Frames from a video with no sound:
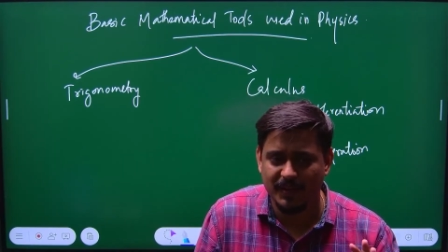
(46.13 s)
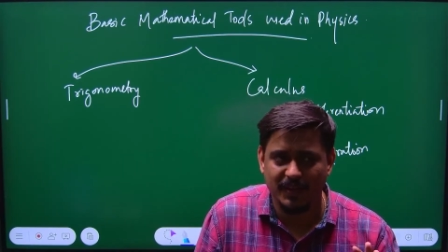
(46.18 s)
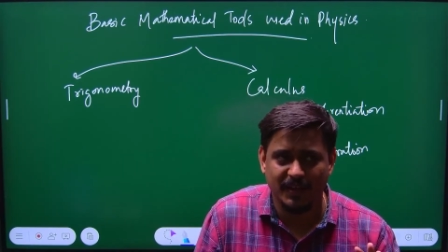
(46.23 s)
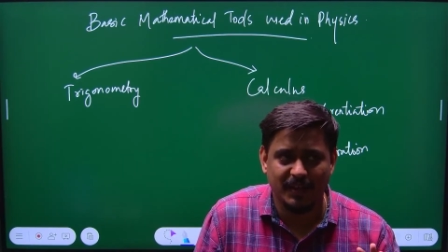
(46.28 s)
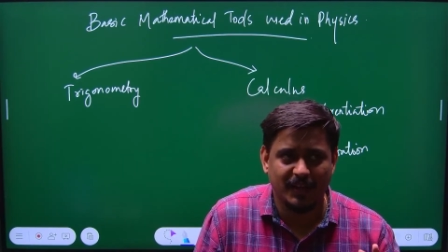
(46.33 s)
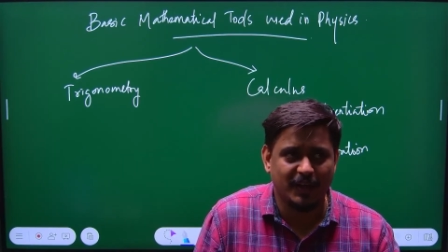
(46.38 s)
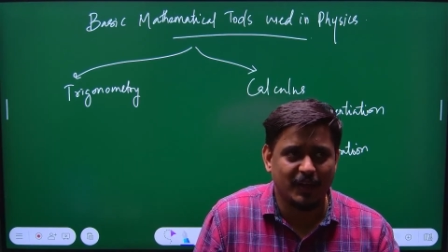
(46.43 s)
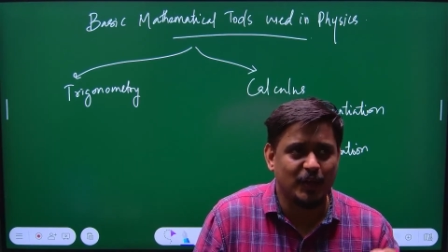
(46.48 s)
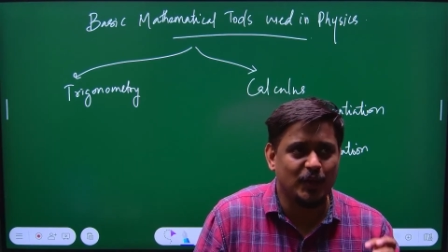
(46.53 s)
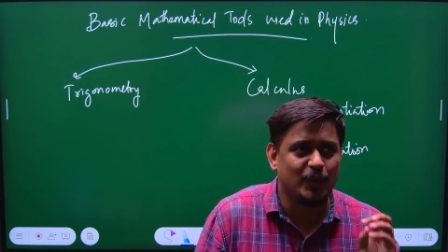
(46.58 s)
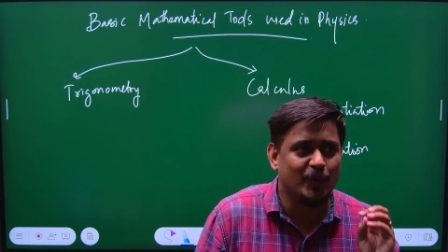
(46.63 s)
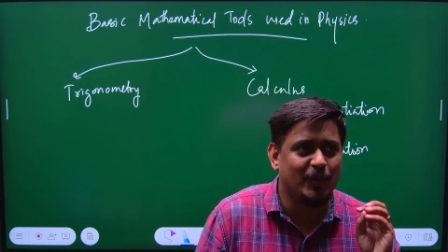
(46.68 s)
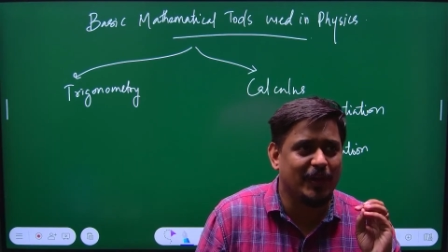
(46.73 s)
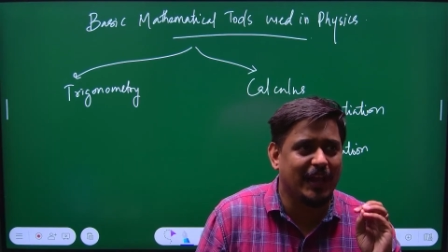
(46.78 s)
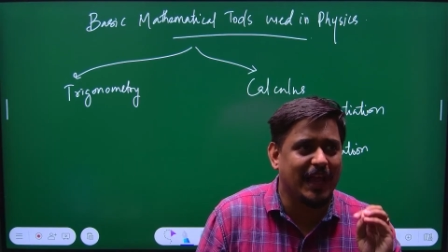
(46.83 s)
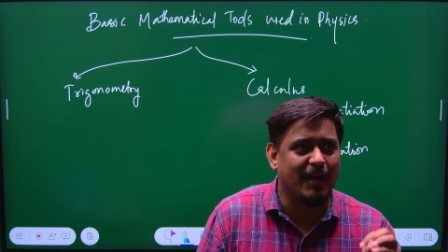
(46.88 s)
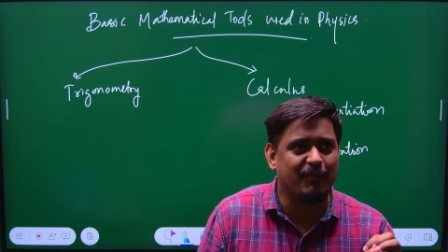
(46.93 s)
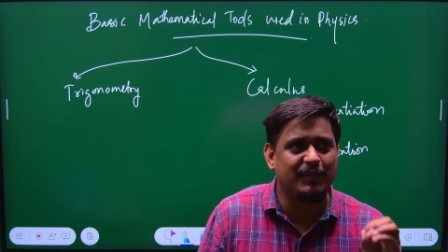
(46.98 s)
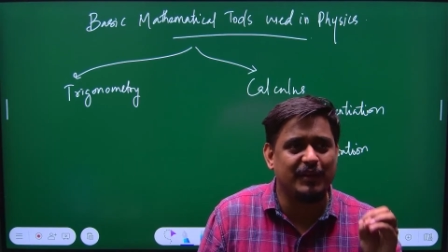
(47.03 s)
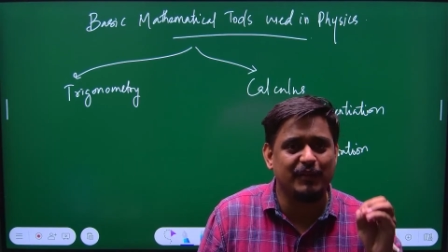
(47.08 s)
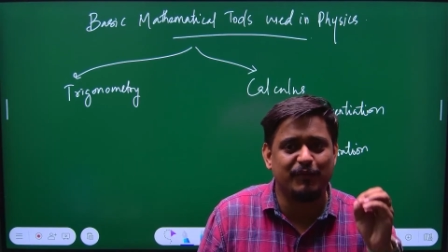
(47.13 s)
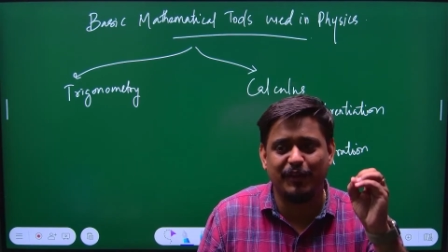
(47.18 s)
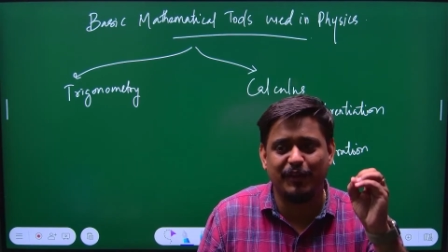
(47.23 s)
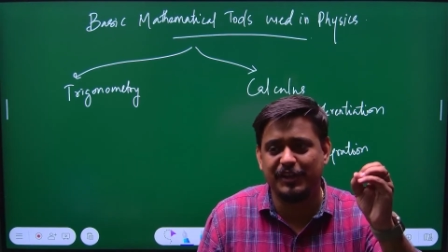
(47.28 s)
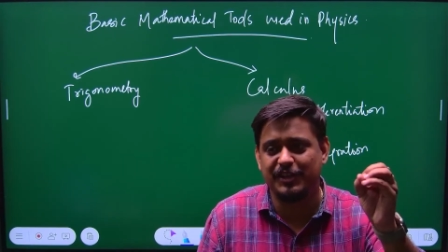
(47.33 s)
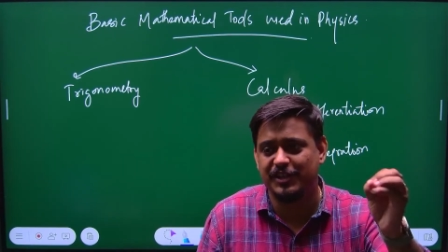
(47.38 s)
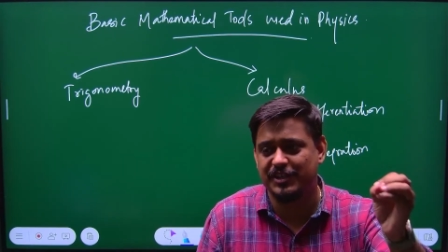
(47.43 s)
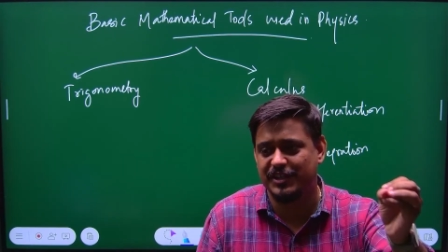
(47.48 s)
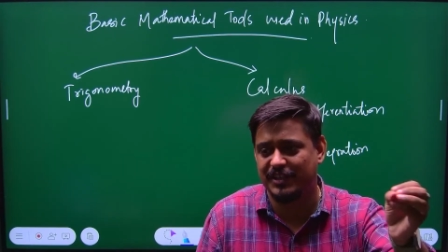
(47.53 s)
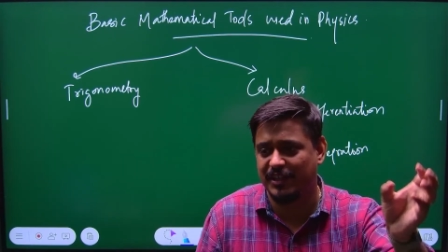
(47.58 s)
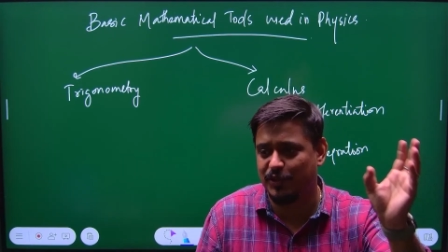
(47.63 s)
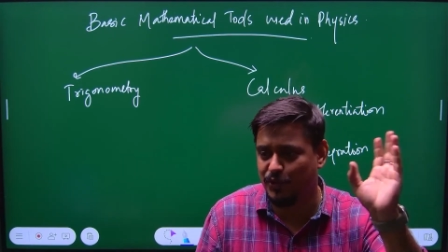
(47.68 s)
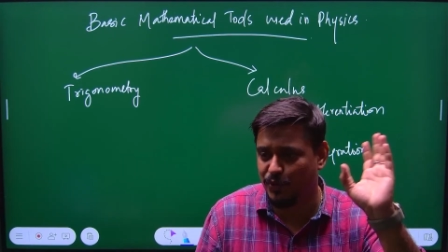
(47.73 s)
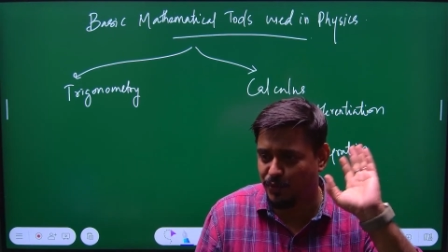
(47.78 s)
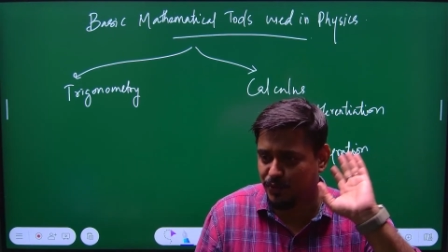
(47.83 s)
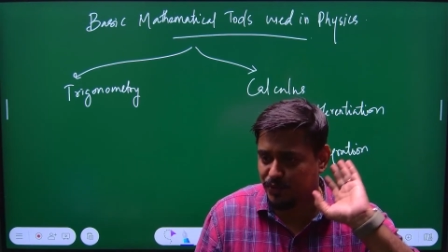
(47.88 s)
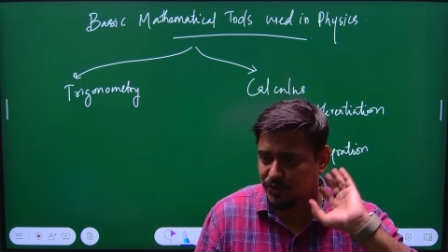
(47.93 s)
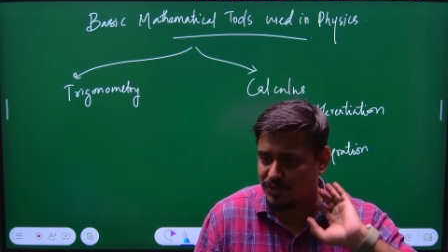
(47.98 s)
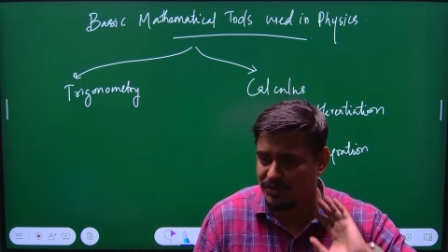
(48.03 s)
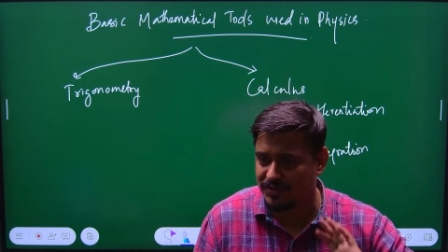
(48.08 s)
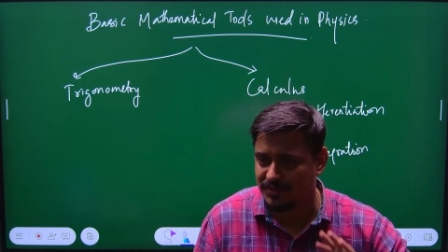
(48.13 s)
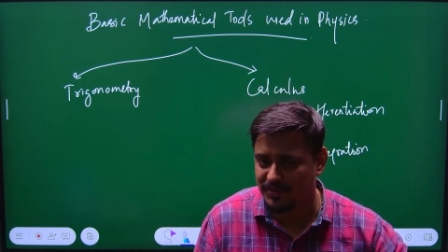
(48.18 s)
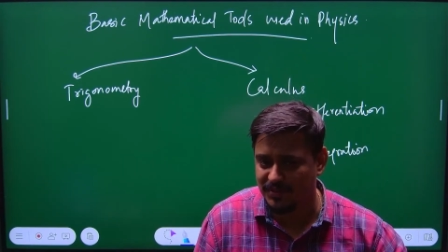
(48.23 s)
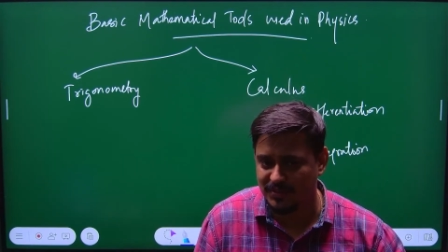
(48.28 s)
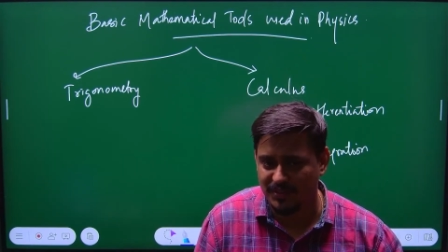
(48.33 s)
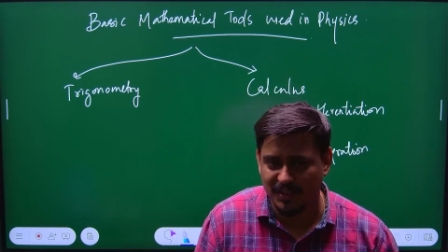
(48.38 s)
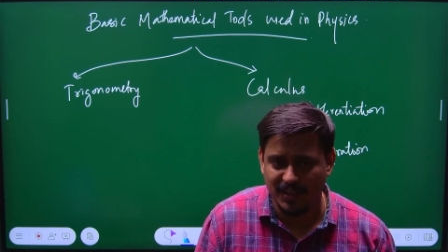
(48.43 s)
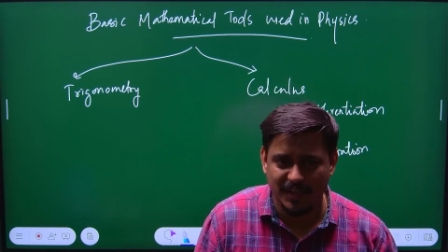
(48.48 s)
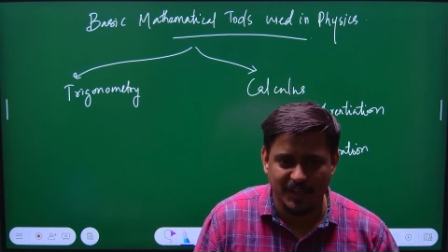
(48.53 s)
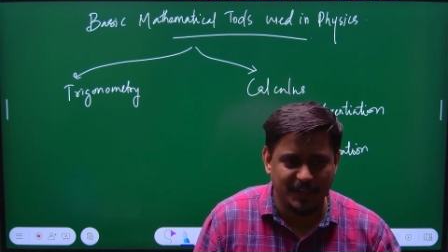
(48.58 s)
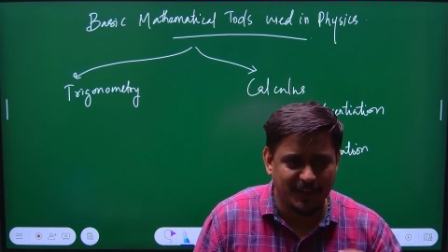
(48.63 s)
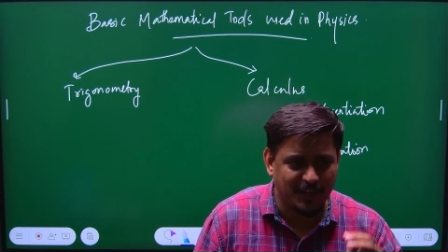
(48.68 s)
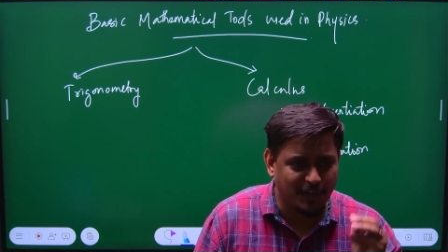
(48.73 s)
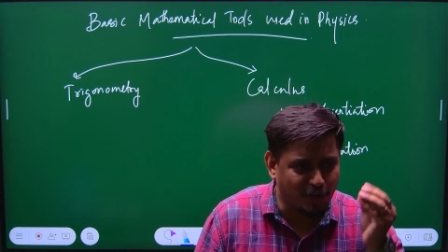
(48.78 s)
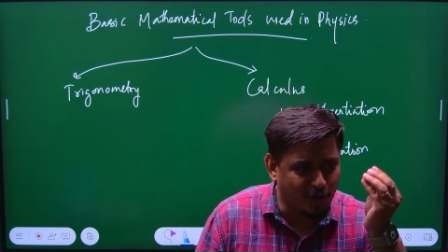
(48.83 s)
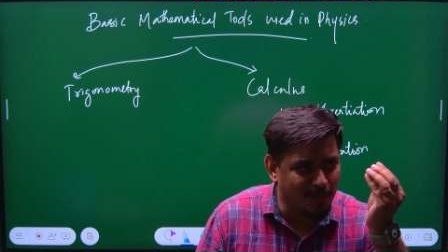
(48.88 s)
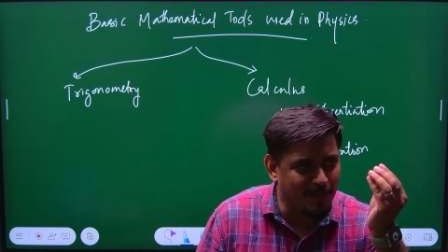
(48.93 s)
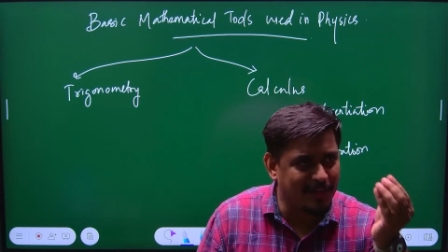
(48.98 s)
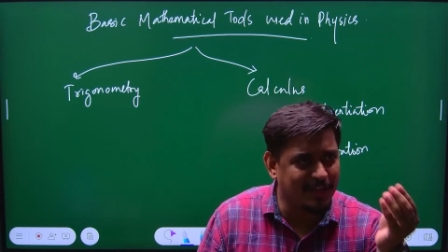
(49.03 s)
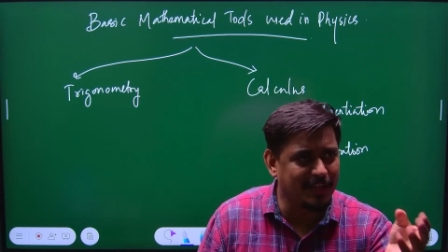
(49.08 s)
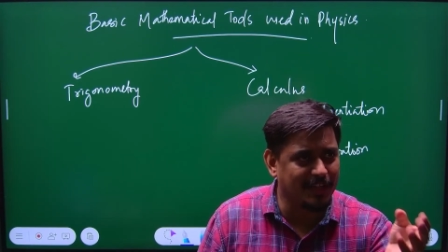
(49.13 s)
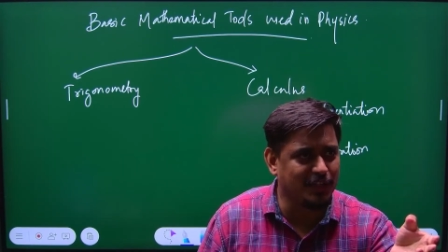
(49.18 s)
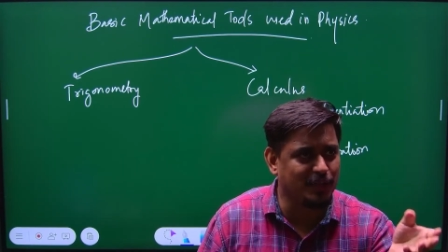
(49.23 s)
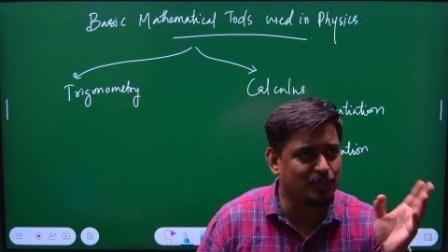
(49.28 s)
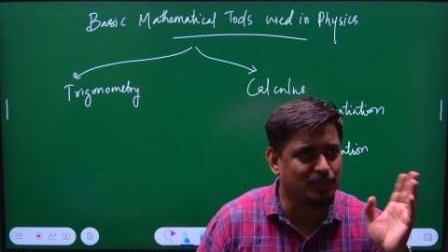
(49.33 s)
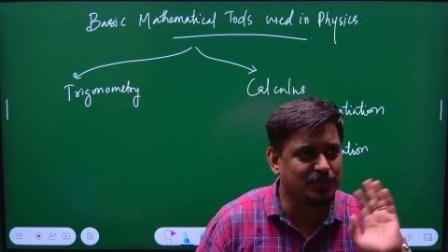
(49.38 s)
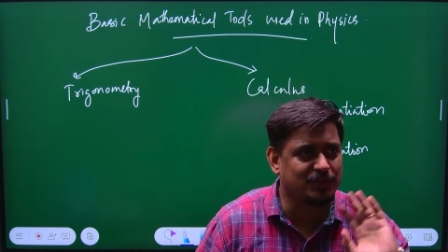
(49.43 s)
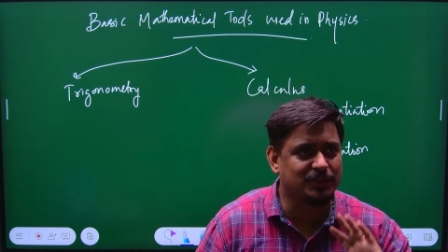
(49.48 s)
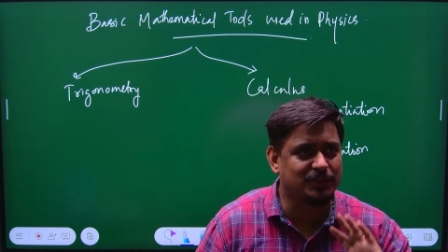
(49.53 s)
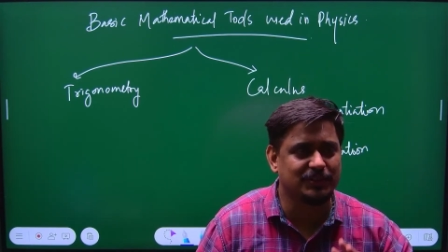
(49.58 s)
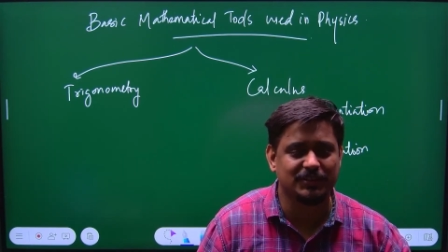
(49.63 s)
you will have differentiation used, trigonometry used.